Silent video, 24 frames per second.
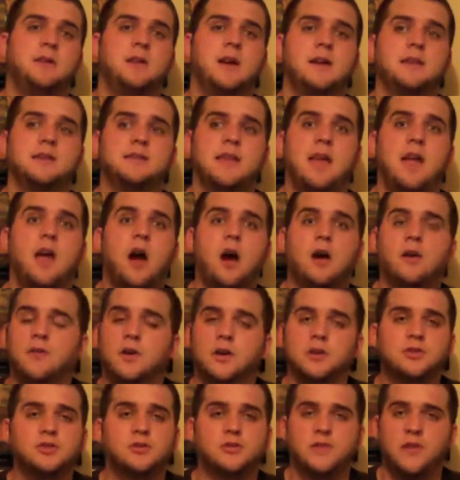because they are
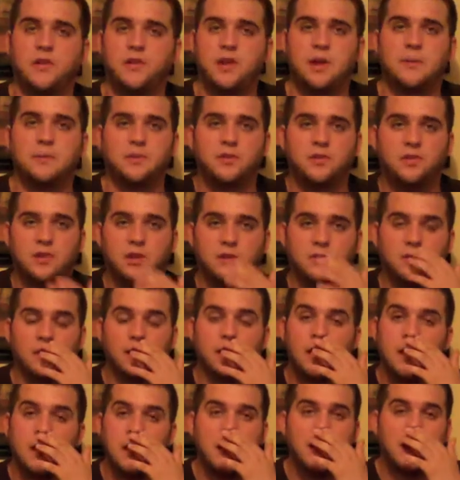virtually the same
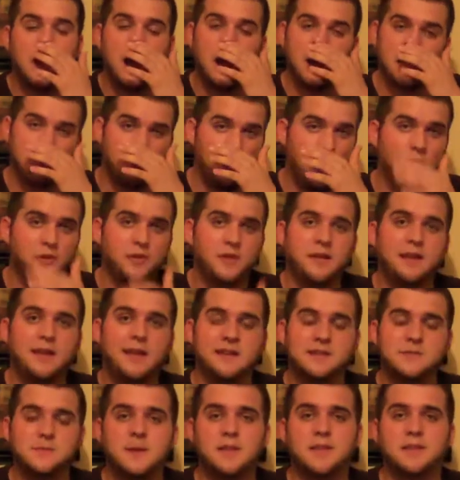receiver. Boldin
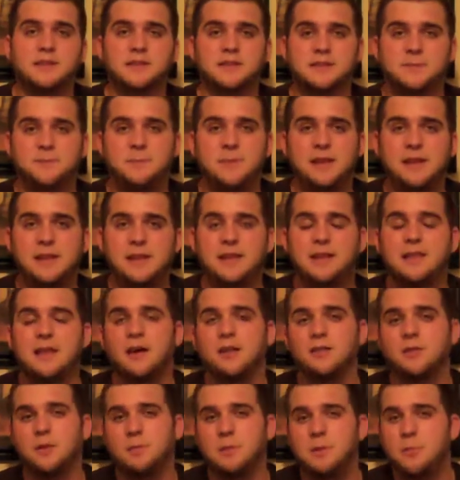gives me the speed,
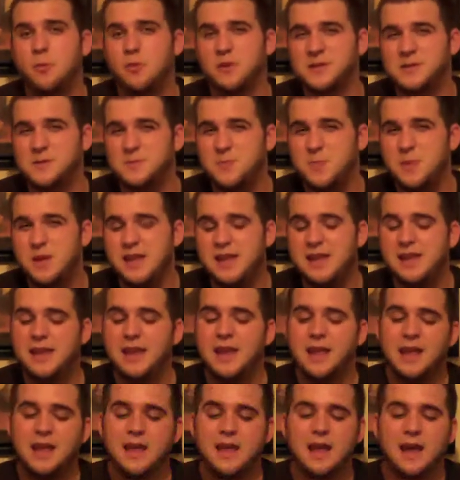a little bit more speed
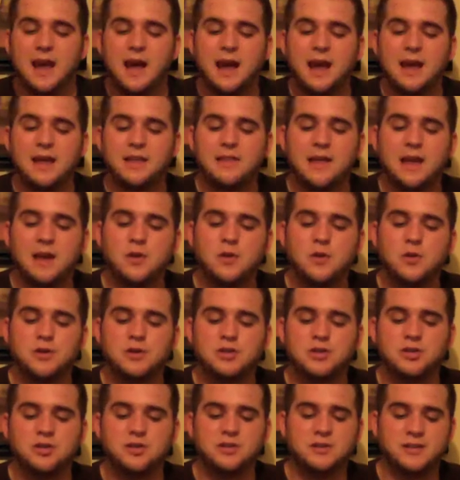that
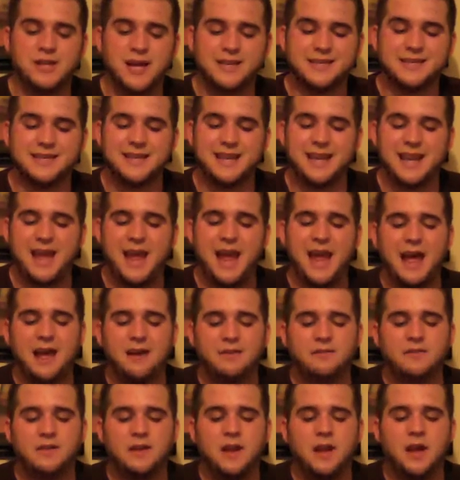Housh doesn't
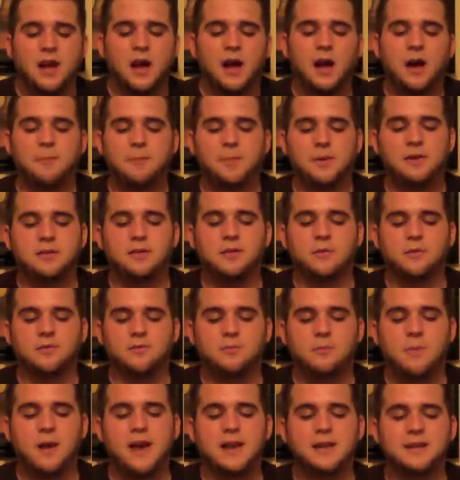have. But the
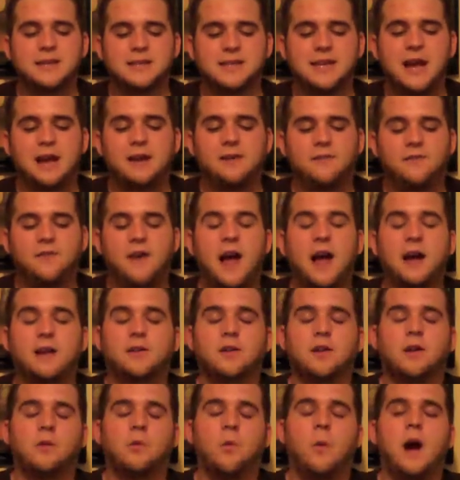main deciding
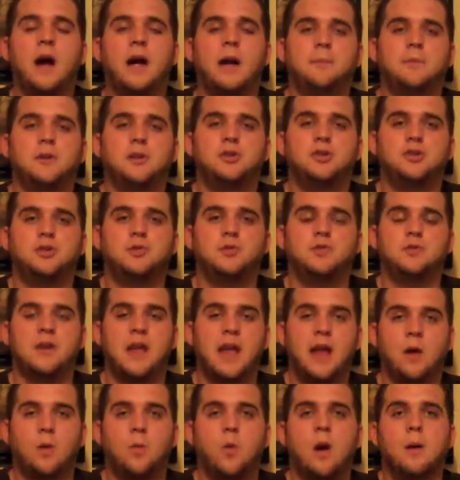factor and why I'm going to choose
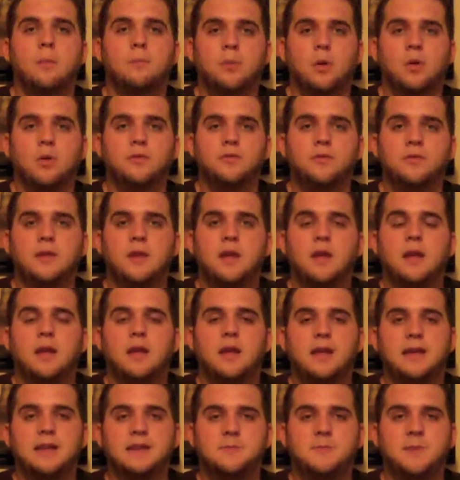Anquan Boldin
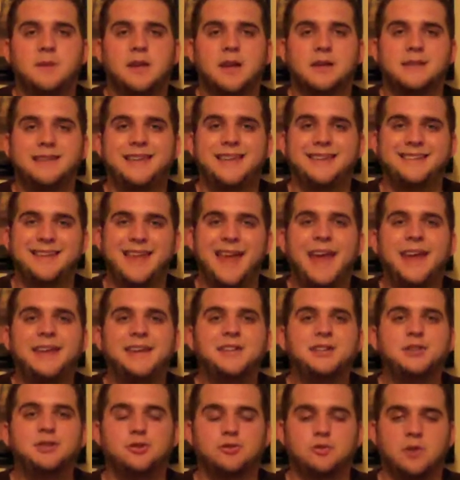is because he has
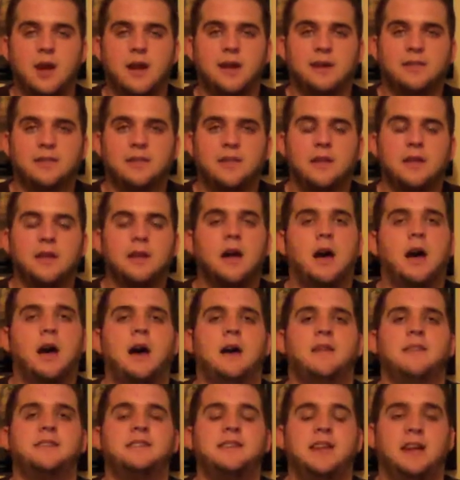80 strength.
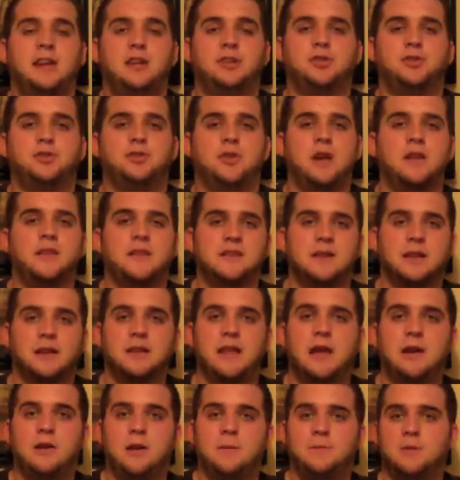This 80 strength is going
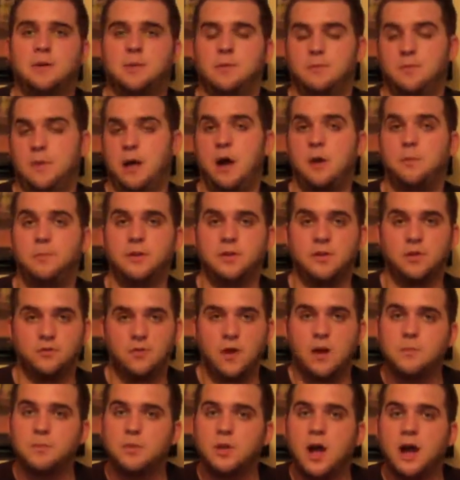to allow him to help in the
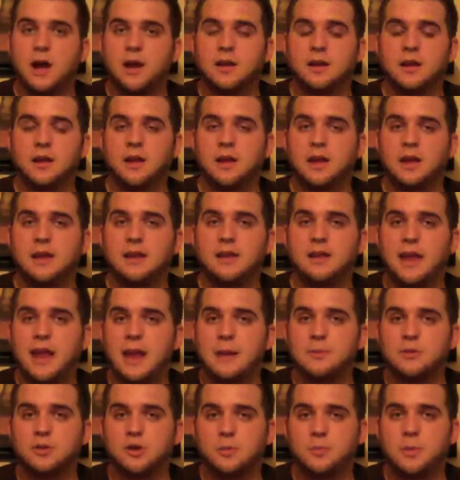run blocking
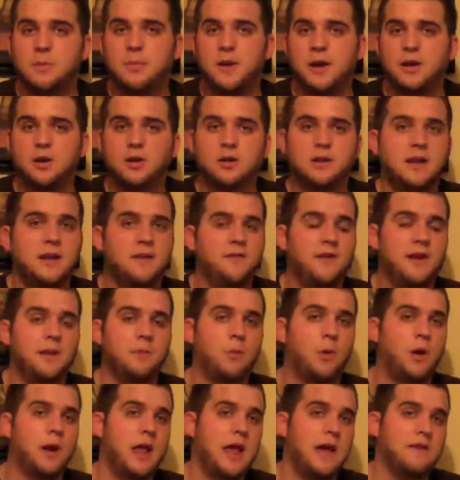game a little bit better. If I
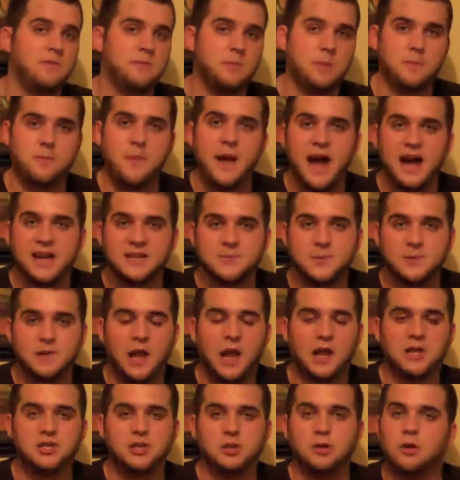want to have him in pass
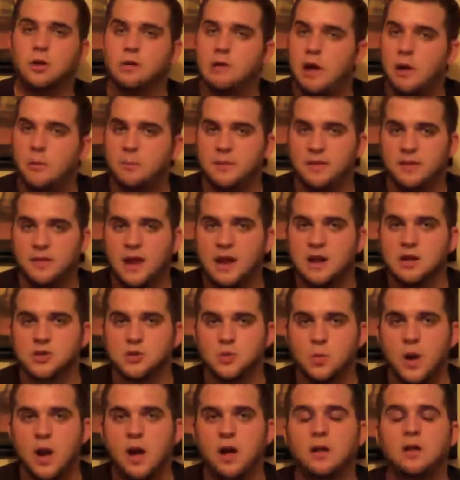protection, he'll help me there
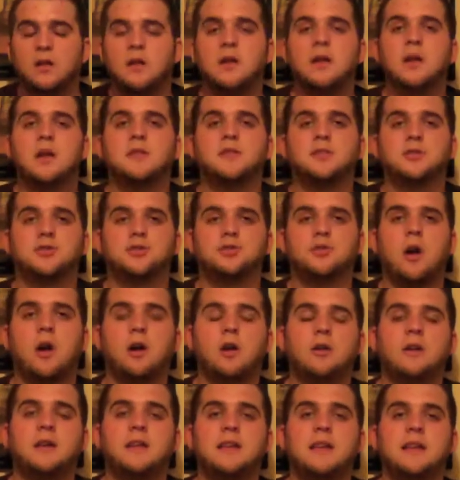as well. The
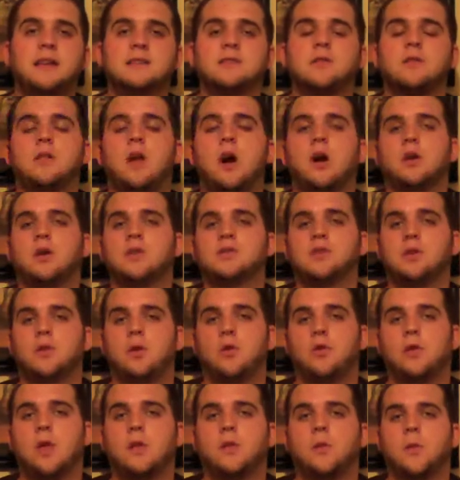stronger he is, the longer he's going to
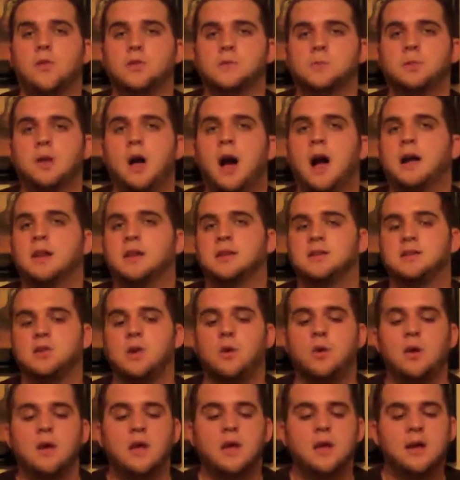hold on to those blocks.
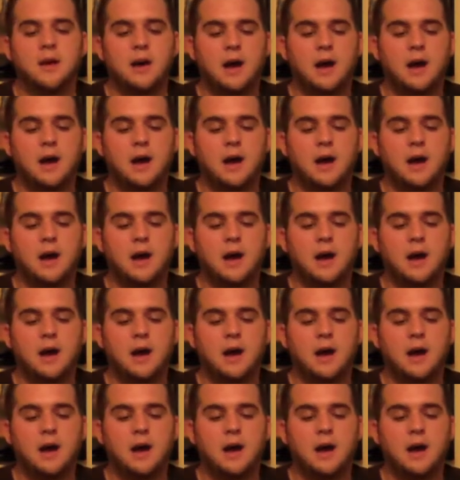So